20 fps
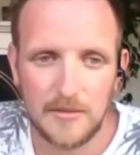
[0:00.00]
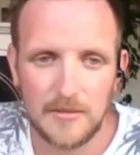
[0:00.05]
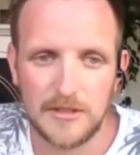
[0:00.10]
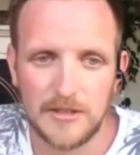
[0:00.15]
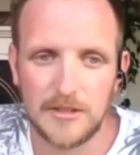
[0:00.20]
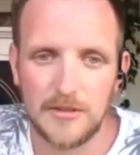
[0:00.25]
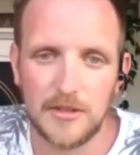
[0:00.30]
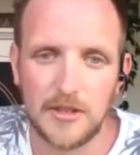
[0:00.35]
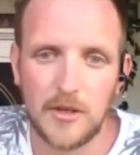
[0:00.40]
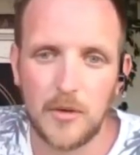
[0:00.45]

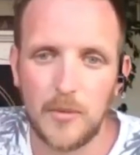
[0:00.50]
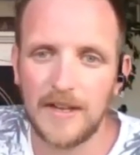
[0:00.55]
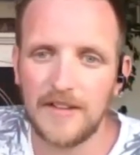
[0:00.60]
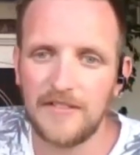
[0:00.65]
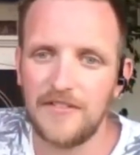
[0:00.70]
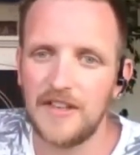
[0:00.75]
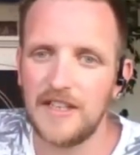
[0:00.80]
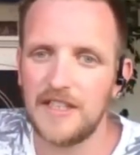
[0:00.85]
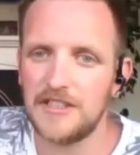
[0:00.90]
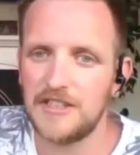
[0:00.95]
We'll do a quick
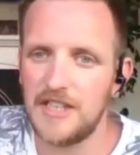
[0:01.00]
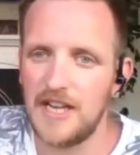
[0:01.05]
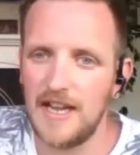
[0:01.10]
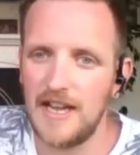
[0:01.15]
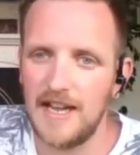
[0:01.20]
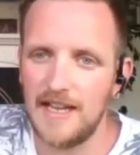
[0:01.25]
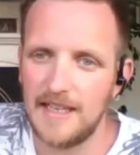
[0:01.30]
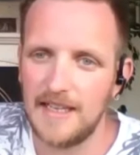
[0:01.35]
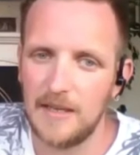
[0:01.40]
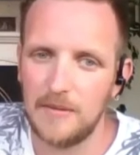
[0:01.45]

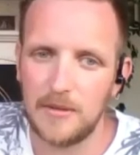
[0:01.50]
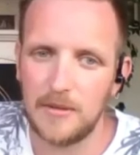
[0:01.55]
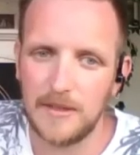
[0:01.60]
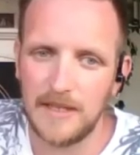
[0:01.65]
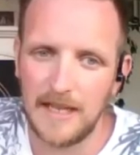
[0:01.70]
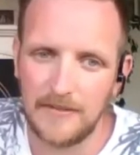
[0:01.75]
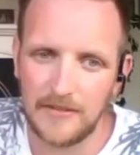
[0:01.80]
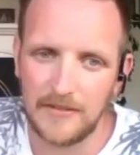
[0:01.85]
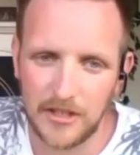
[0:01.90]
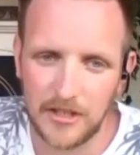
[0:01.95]
finisher and then we'll
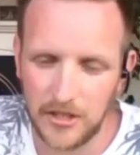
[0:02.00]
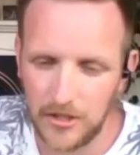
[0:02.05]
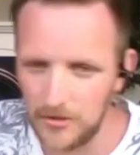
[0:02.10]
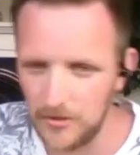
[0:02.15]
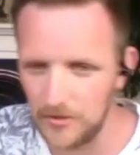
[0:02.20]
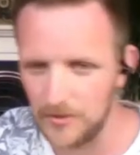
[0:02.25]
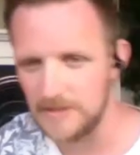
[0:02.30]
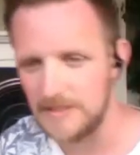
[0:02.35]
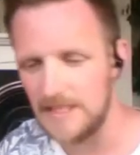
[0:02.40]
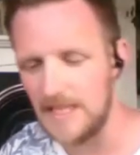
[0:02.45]
have a
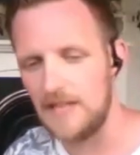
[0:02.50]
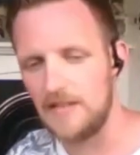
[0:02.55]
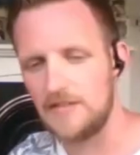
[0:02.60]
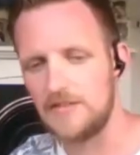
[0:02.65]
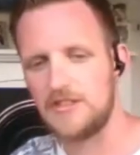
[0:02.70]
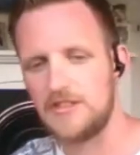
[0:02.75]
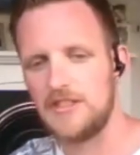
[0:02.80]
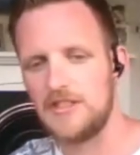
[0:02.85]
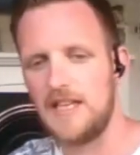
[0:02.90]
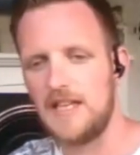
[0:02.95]
cool down
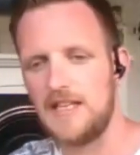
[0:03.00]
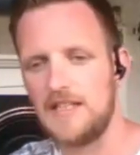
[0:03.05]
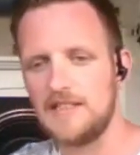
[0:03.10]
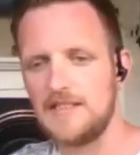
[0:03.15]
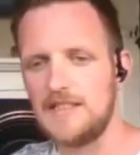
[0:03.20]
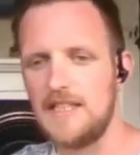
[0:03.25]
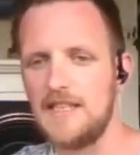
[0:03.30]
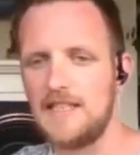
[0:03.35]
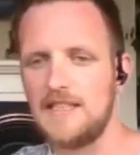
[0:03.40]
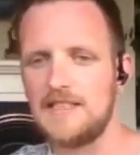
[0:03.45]
just to get
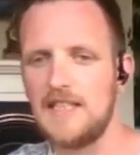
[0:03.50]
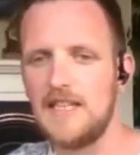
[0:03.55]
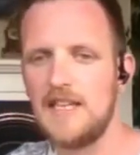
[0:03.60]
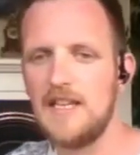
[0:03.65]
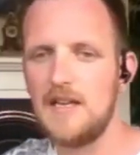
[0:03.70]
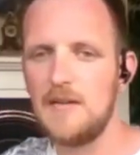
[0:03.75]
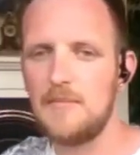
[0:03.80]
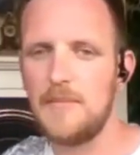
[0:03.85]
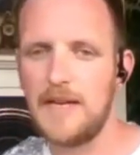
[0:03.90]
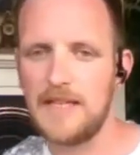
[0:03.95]
you nice,
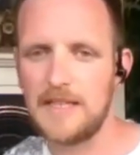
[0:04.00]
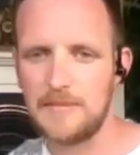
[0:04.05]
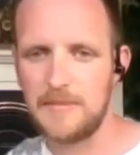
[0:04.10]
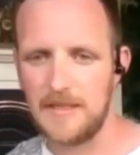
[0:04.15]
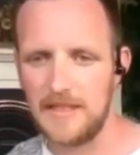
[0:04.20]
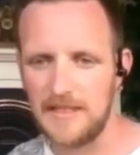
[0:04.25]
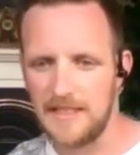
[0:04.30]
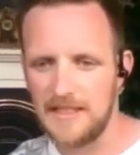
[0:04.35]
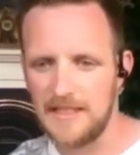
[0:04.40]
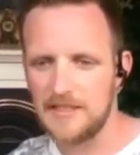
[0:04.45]
back to
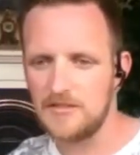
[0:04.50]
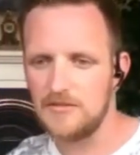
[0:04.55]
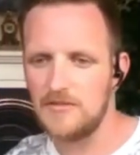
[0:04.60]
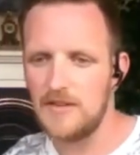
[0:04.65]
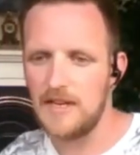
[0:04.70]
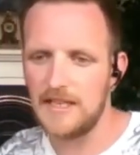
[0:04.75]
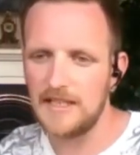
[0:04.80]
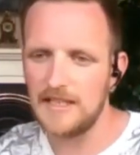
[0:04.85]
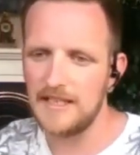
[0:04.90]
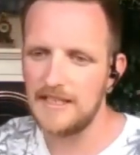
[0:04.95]
being nice and
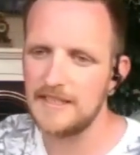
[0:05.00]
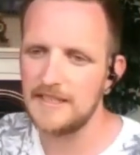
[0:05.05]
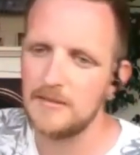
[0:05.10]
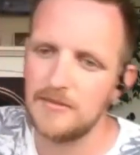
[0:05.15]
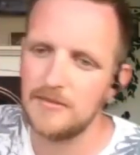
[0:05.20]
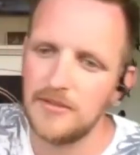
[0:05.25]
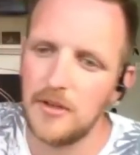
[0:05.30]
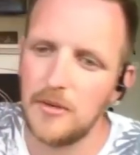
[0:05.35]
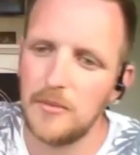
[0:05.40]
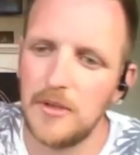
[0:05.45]

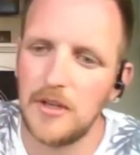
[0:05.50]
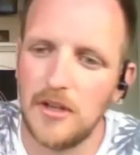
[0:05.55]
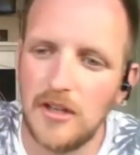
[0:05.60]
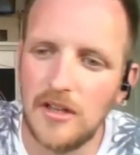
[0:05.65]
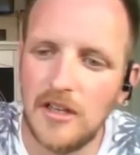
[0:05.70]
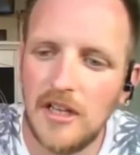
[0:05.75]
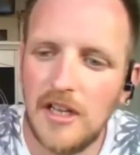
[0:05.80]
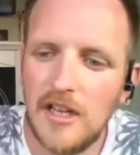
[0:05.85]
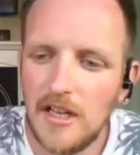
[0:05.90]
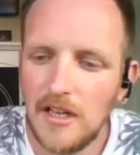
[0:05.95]
regulated before we
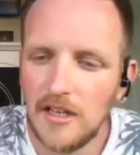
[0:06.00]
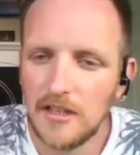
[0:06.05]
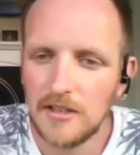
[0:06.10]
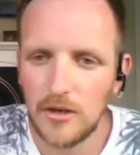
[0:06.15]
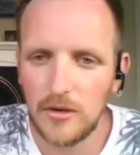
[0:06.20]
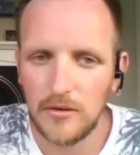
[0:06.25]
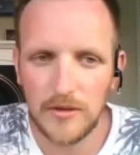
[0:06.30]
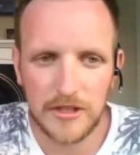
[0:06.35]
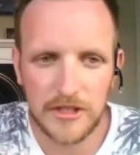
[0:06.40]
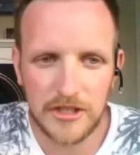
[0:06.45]
all
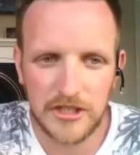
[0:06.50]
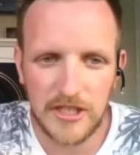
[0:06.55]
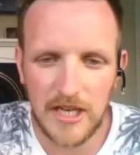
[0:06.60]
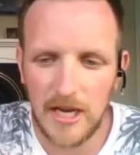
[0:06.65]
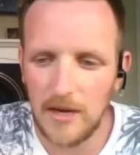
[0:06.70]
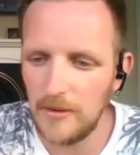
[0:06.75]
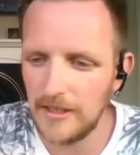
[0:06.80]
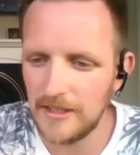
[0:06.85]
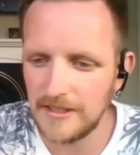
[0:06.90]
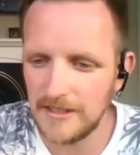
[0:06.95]
go for the
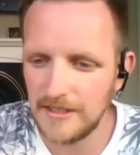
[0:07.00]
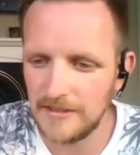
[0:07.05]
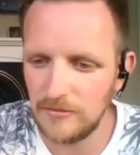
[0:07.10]
shower because